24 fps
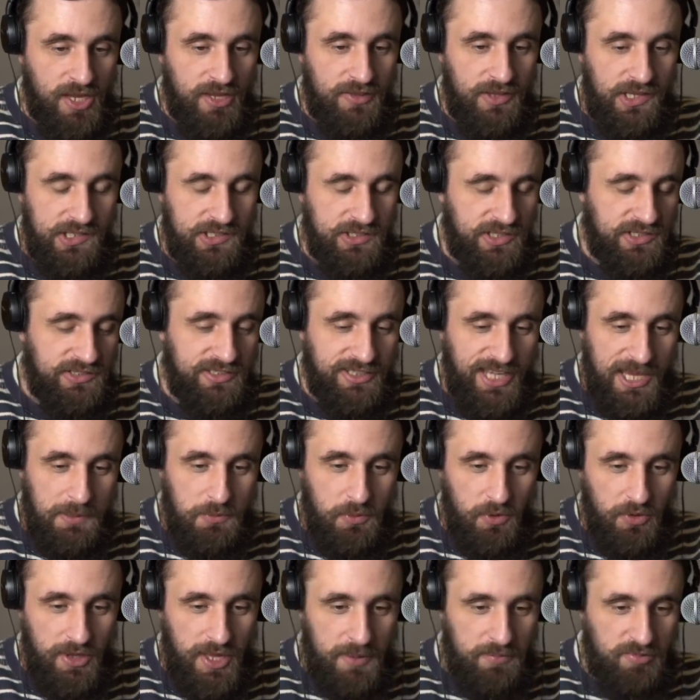They still get to keep
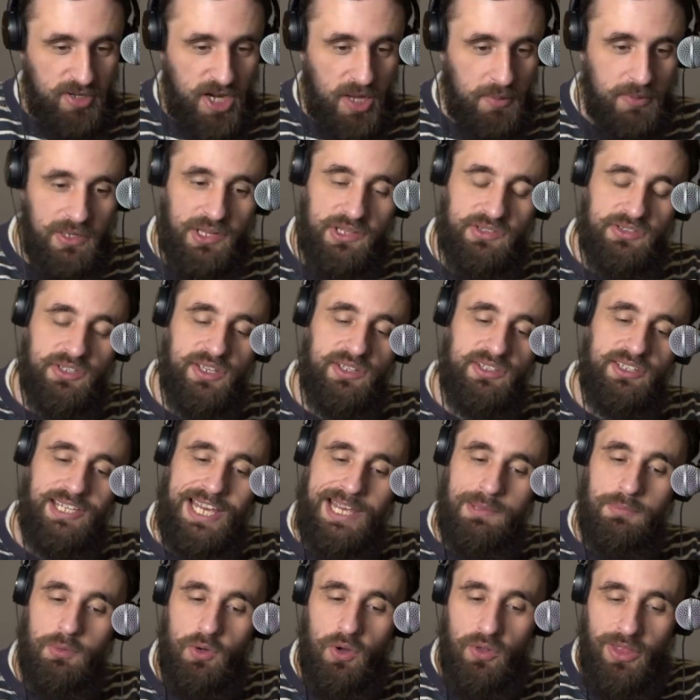all their property. They still get to
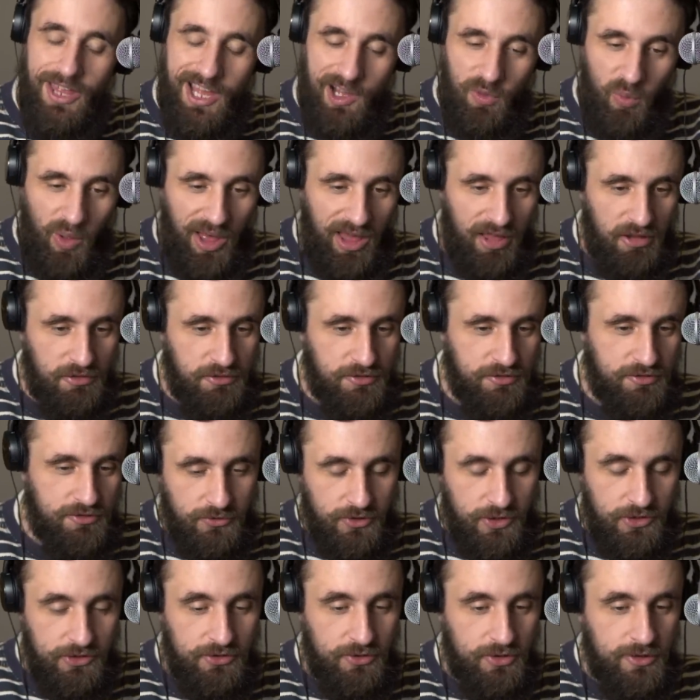keep all their wealth.
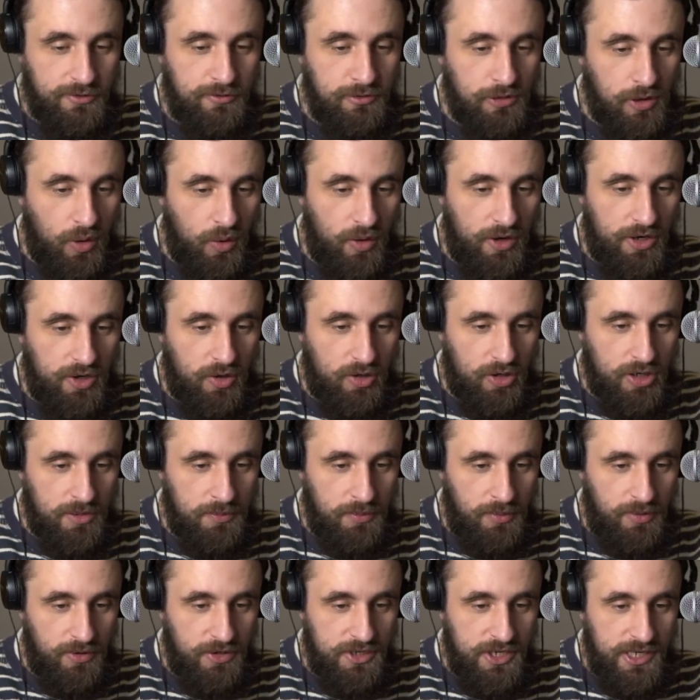The sort of law and order
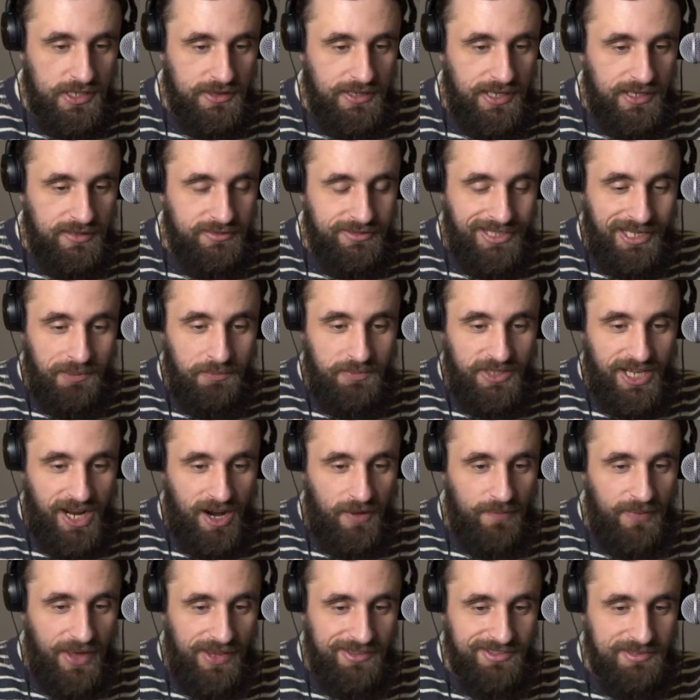bullshit that deep
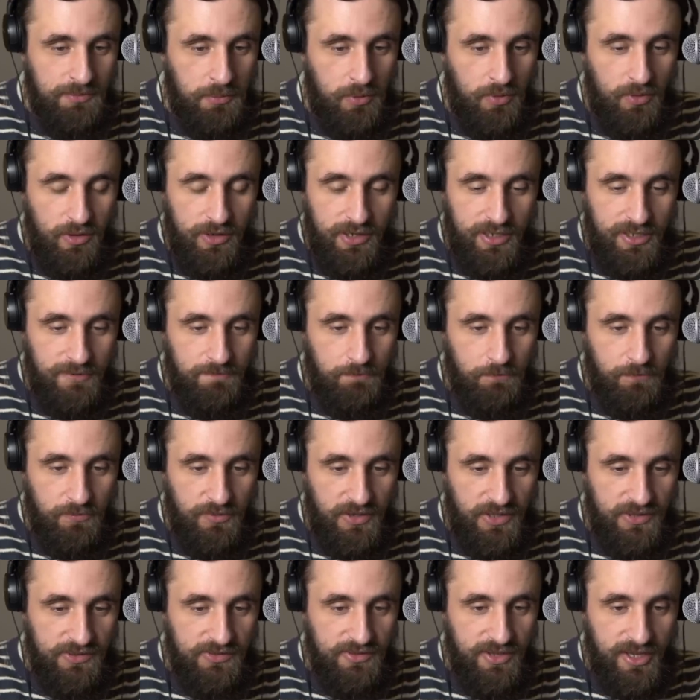down they support
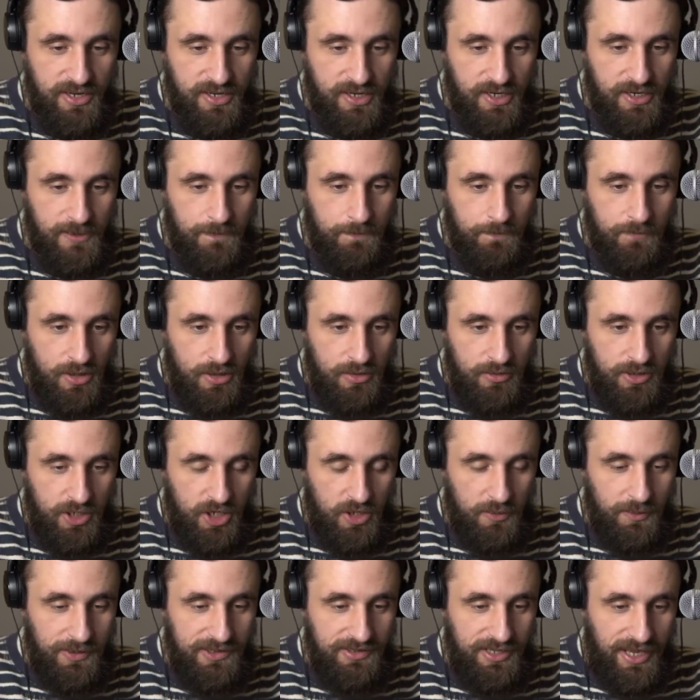is gonna, you know,
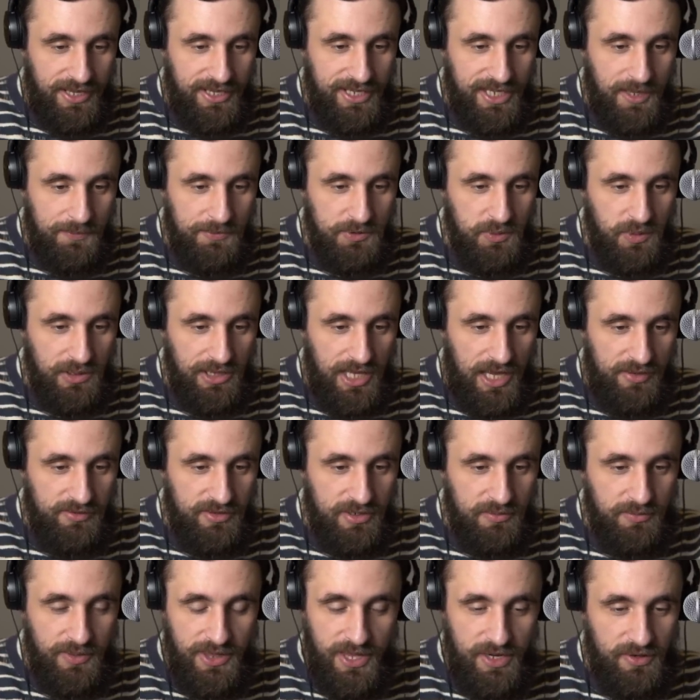be taken up to
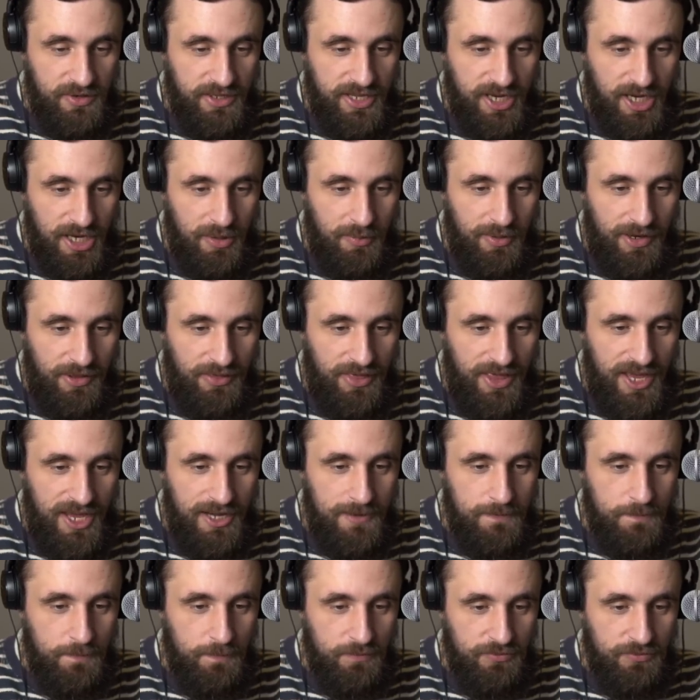11, but they don't care about that.